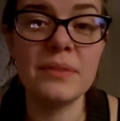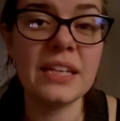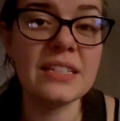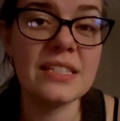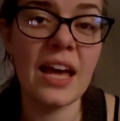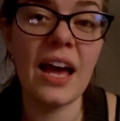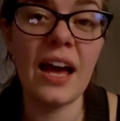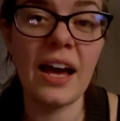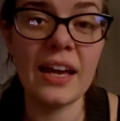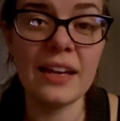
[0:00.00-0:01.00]
things that
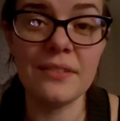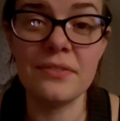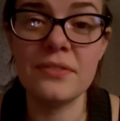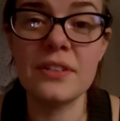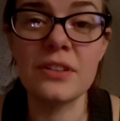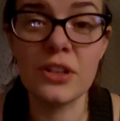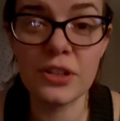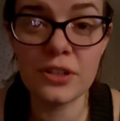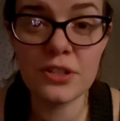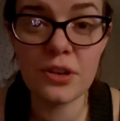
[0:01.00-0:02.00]
I have
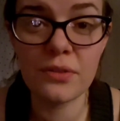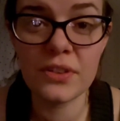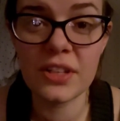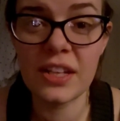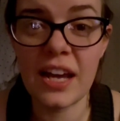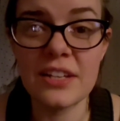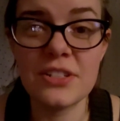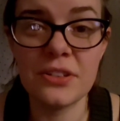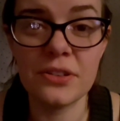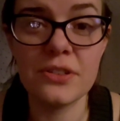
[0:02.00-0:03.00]
learned over the last
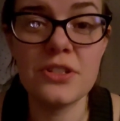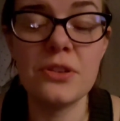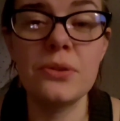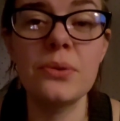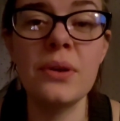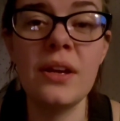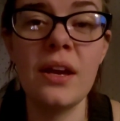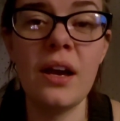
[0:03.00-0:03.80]
year or two.